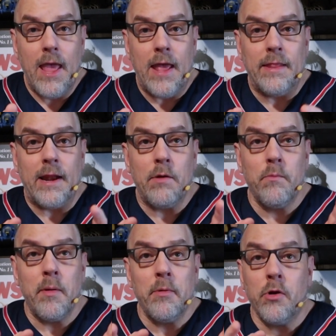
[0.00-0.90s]
And then I
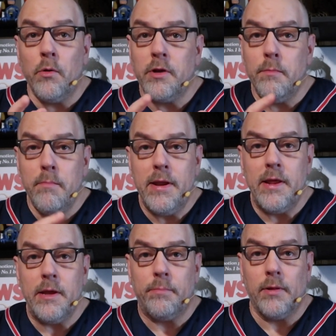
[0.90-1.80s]
remember going to
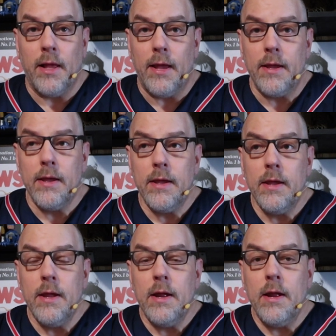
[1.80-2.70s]
Media Play
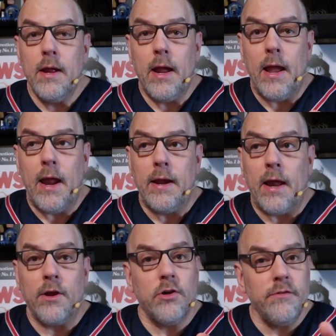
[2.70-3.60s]
and
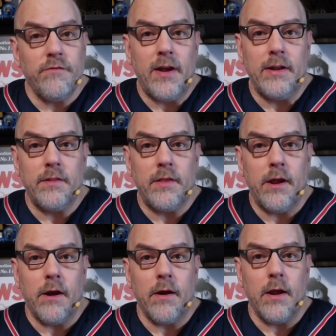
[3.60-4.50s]
I couldn't find it
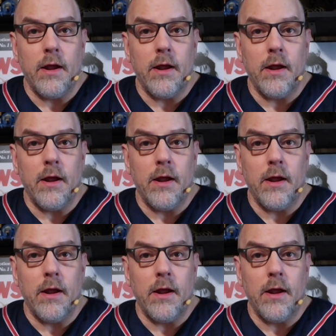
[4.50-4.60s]
there.